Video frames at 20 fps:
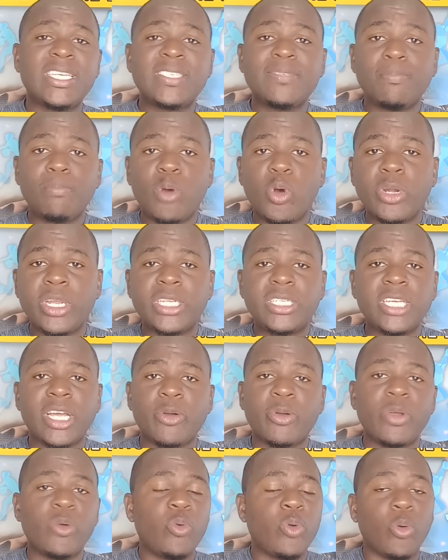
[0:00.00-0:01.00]
is
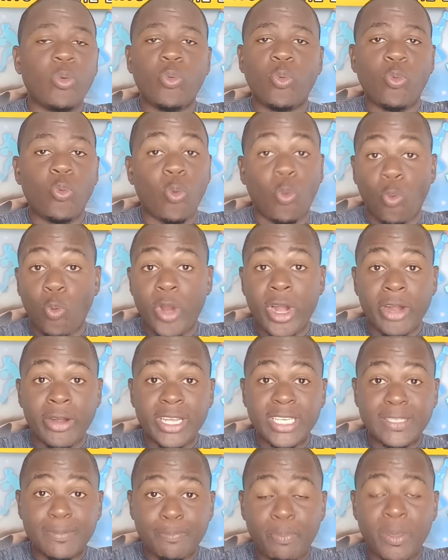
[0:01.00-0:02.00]
monetary, where
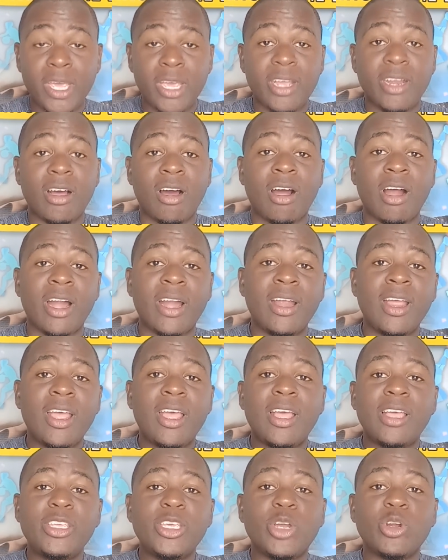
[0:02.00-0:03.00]
he's paid, or,
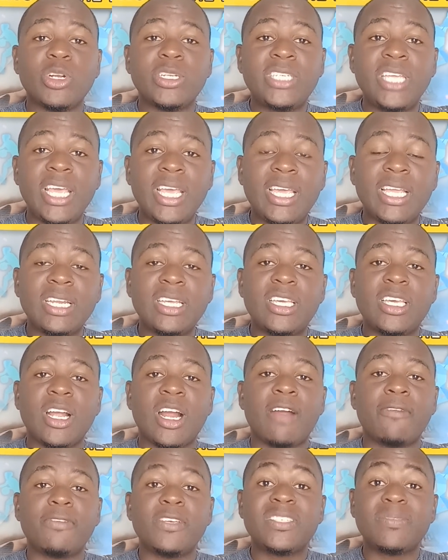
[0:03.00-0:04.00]
you know, taking
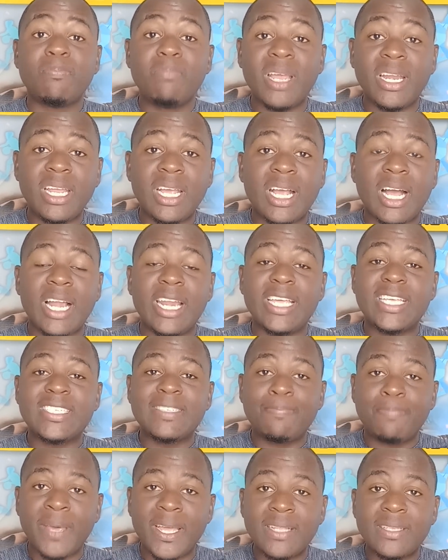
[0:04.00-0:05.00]
care of his medical
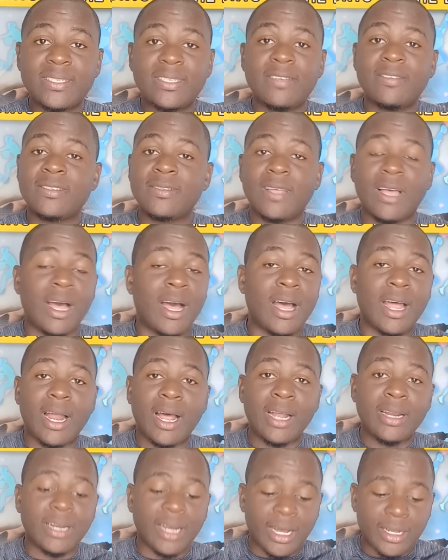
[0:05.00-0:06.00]
expenses
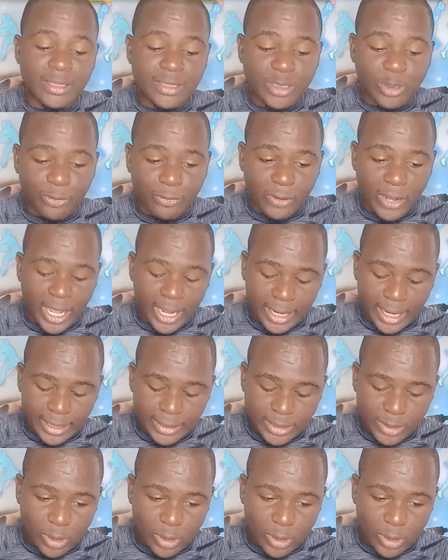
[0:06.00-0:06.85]
and stuff like that.